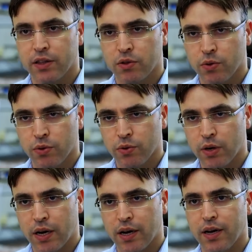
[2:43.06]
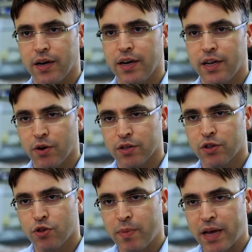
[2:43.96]
into, uh, in
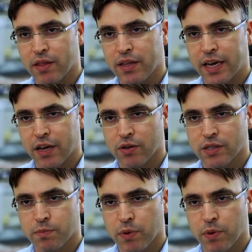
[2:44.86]
order to make the diagnosis